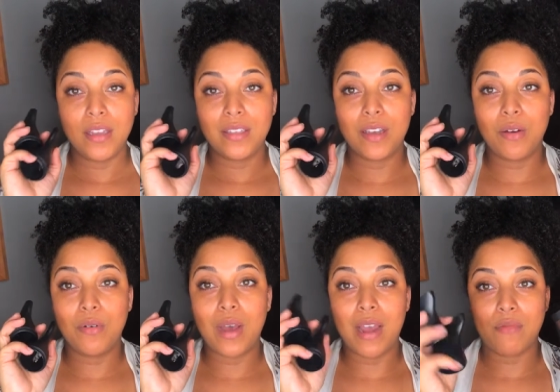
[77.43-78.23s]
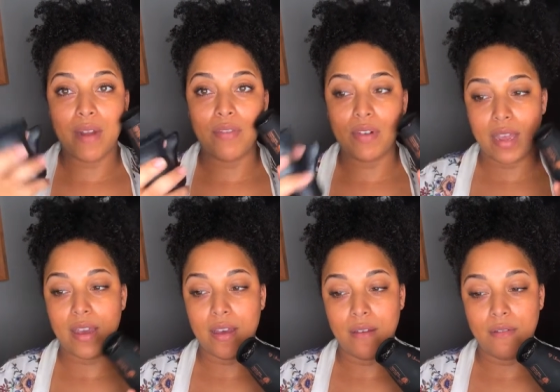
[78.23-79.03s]
So I'd rather
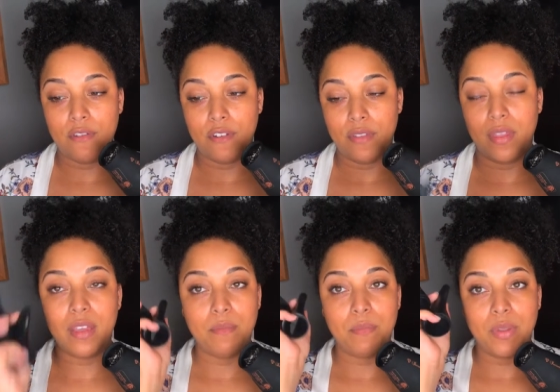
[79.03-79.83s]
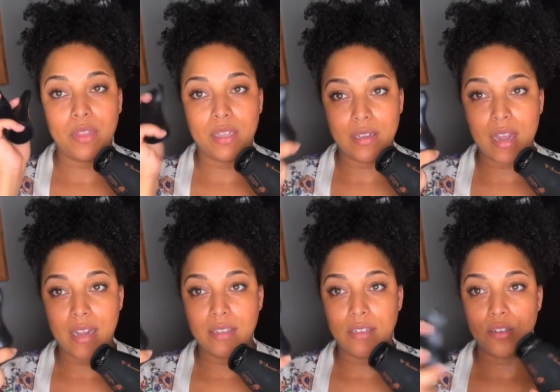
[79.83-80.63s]
have them put the
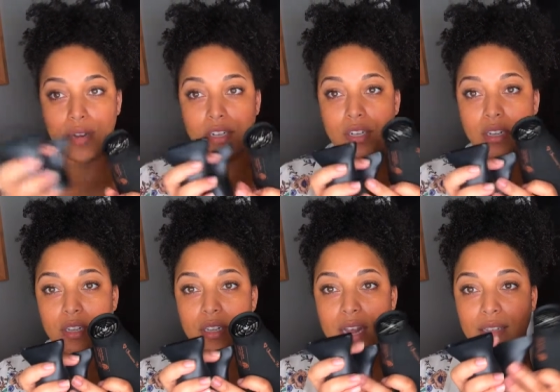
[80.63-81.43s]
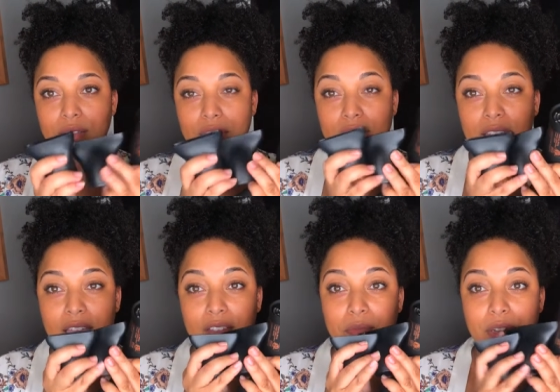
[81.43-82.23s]
concentration nozzle, and they
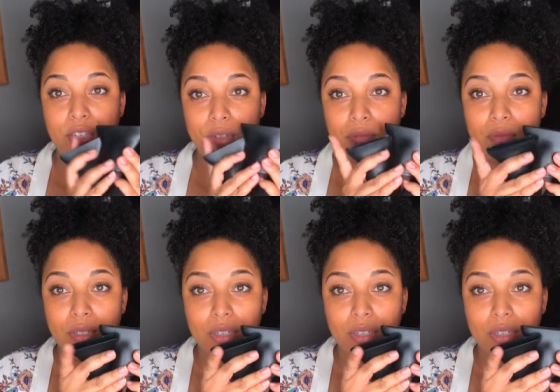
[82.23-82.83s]
gave me two,